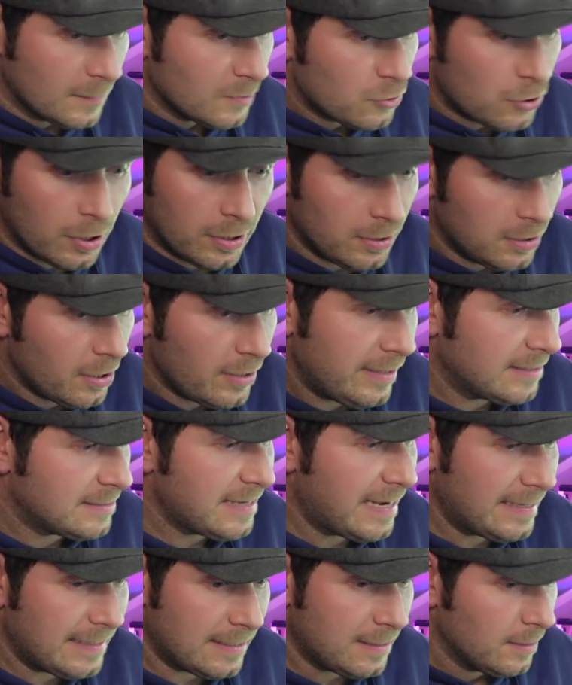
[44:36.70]
learning how to
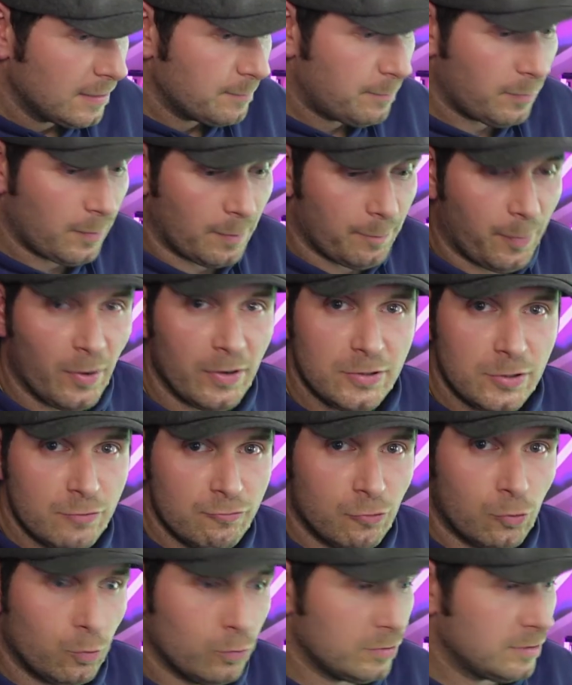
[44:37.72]
edit, buy new
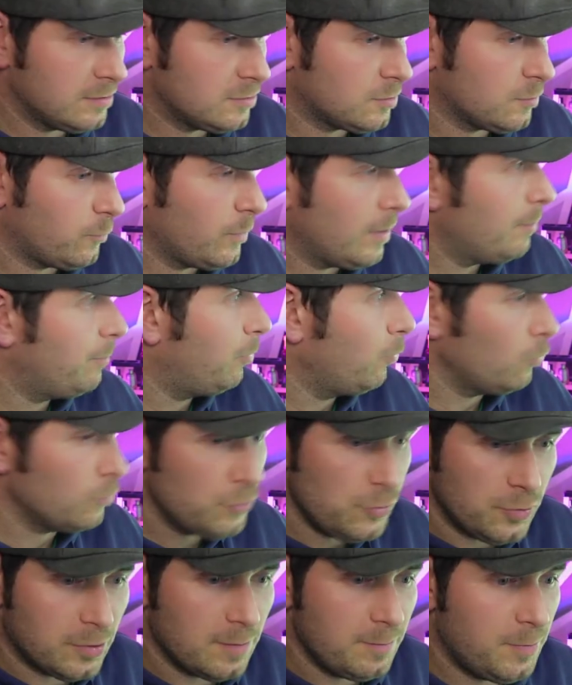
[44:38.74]
recording software, bought a
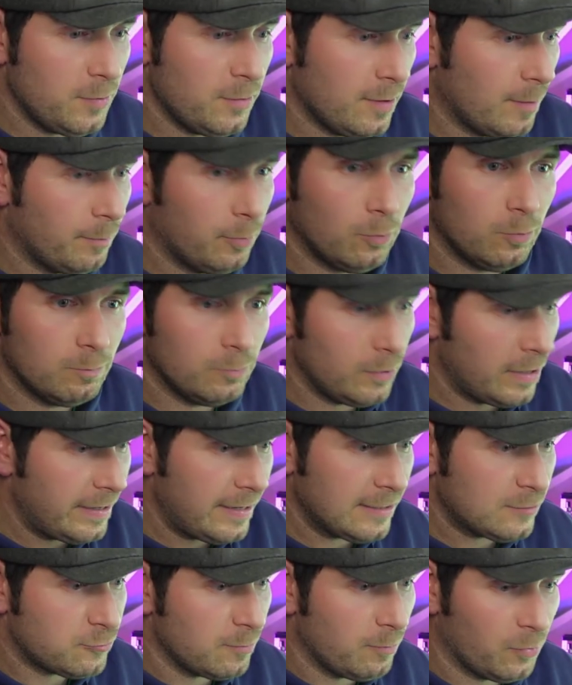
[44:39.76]
new computer, bought an
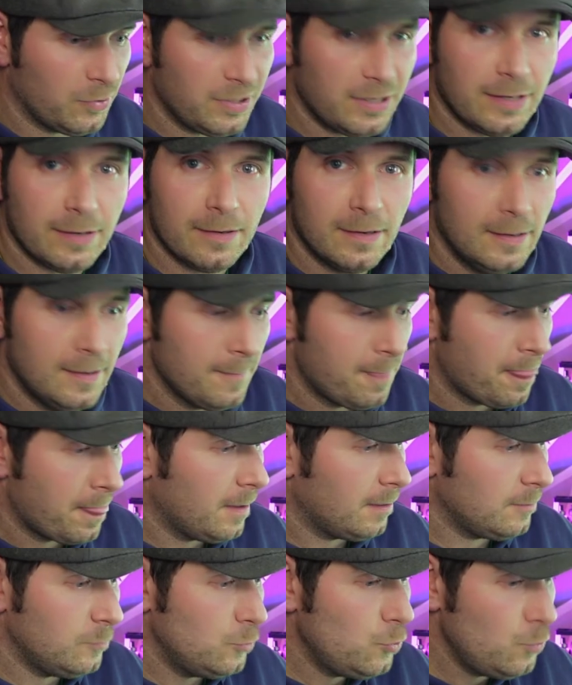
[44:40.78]
extra monitor,
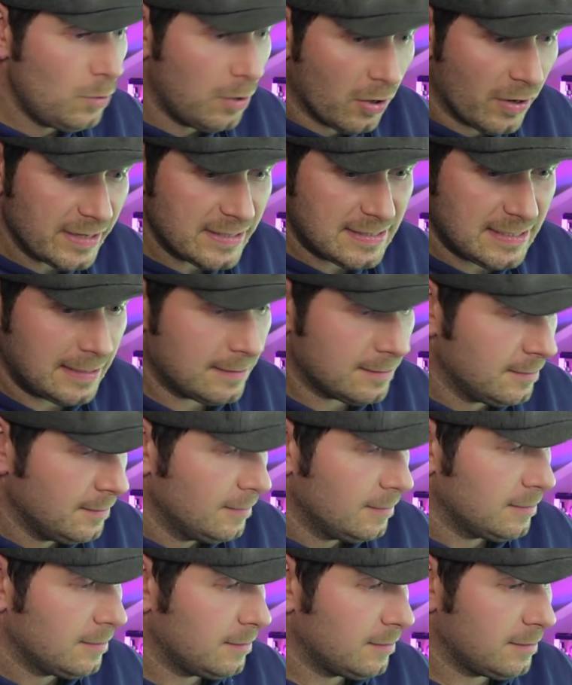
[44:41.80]
new lighting,
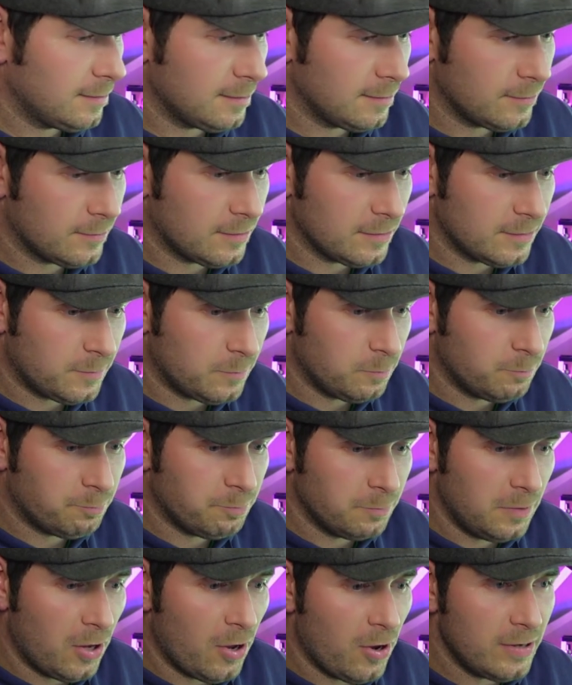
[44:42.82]

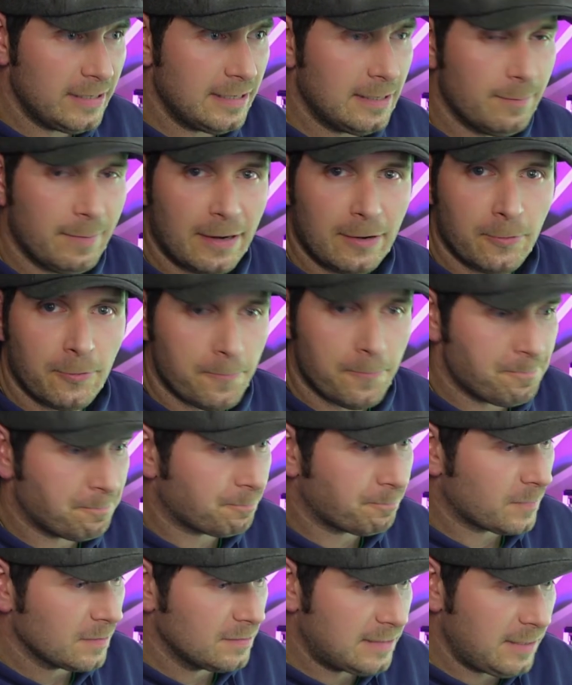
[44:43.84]
learning about
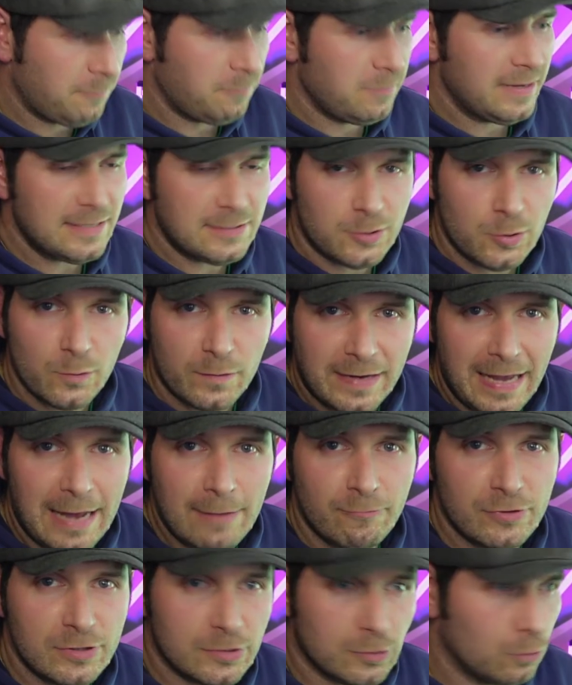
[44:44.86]
different things to do with
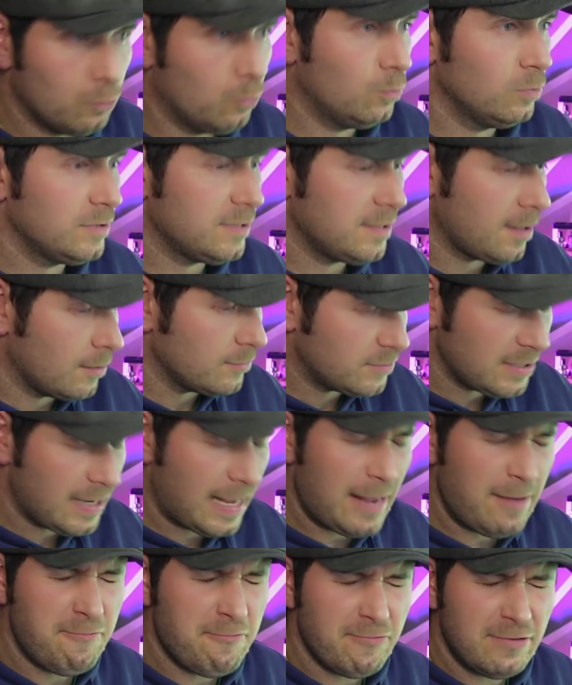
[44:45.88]
cameras, audio,
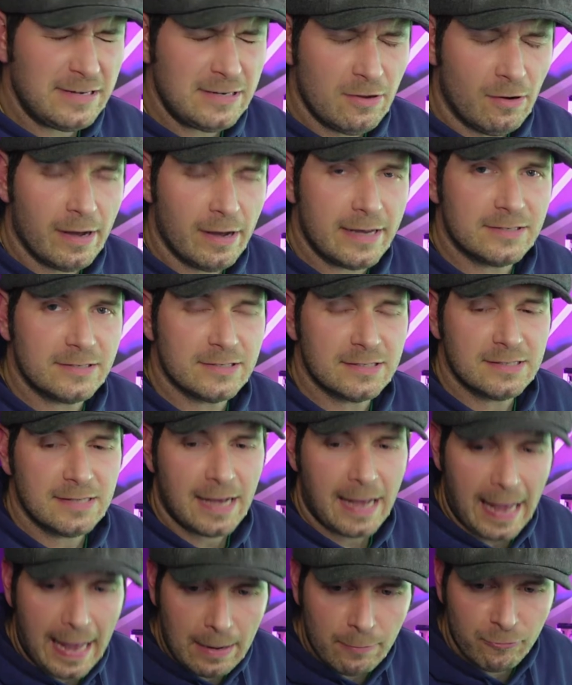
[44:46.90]
every night, just
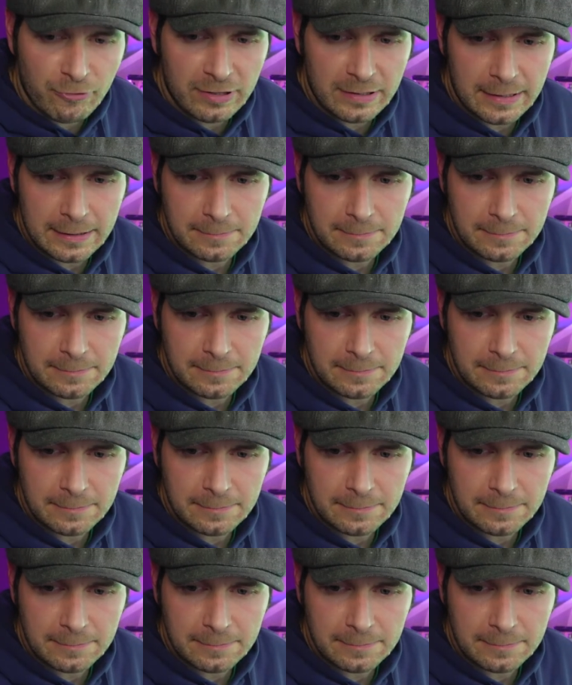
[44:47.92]
hammering it,